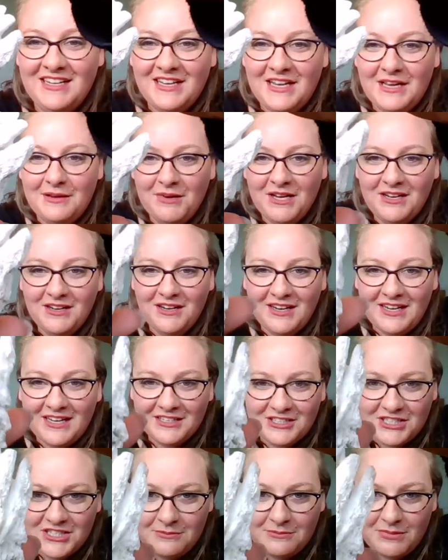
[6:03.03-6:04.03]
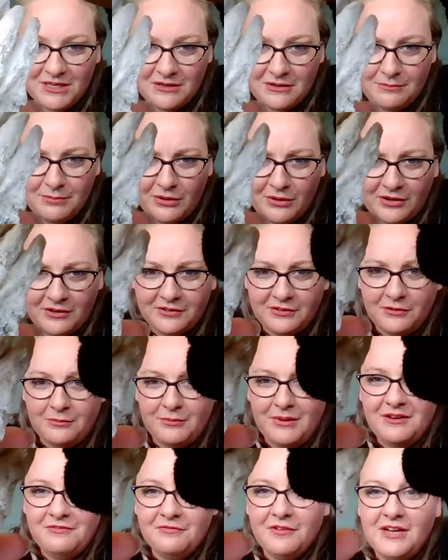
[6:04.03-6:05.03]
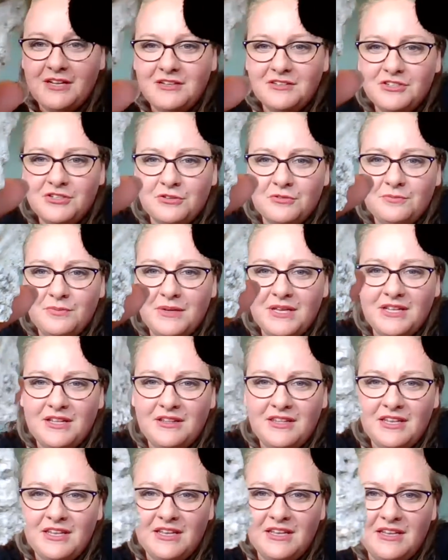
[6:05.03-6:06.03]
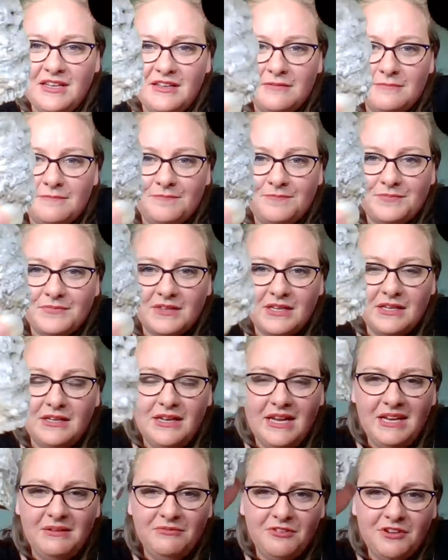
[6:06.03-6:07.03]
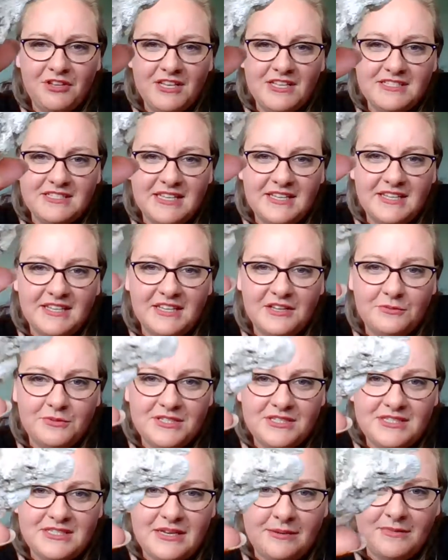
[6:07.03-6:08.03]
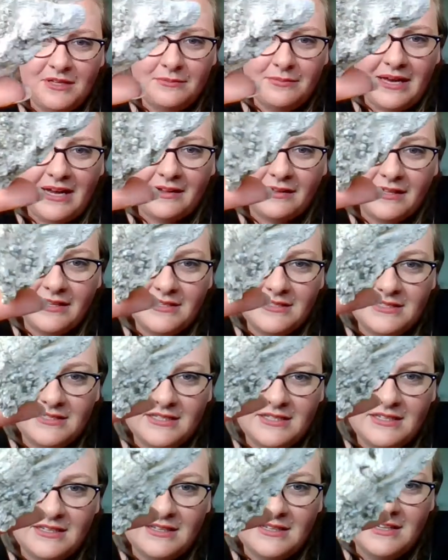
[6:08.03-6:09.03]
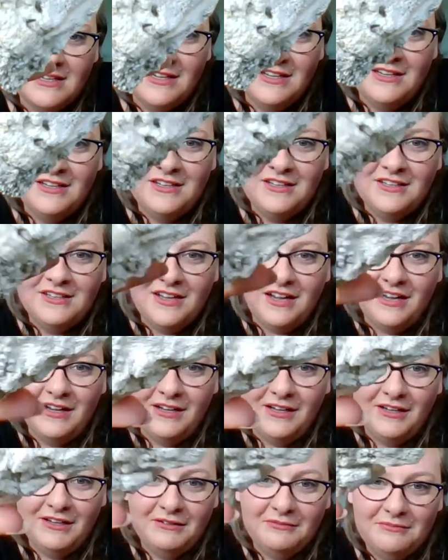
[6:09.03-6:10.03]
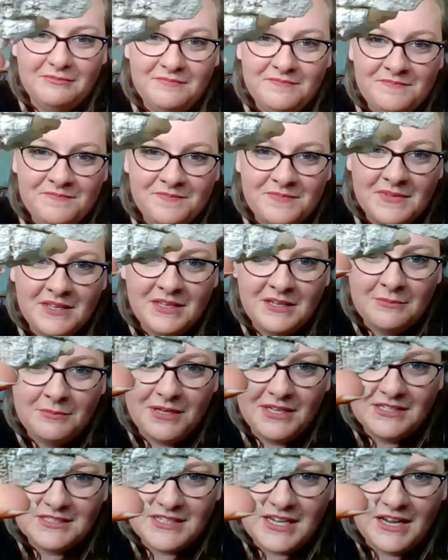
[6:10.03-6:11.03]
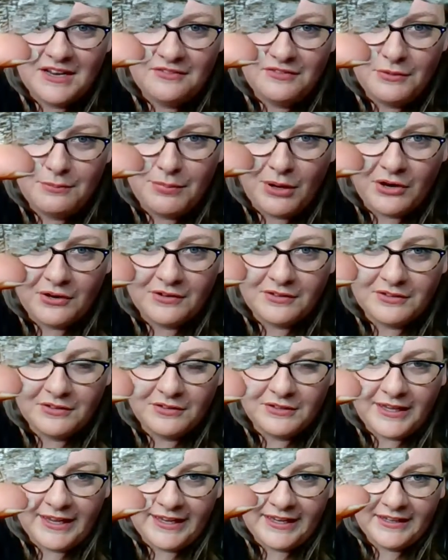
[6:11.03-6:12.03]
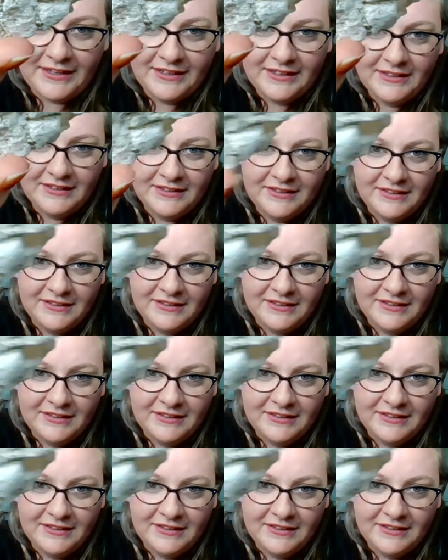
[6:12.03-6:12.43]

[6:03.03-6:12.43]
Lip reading: It might not actually be a barnacle. My friend told me the name for this. I think it was semiballus, but it's kind of a barnacle-like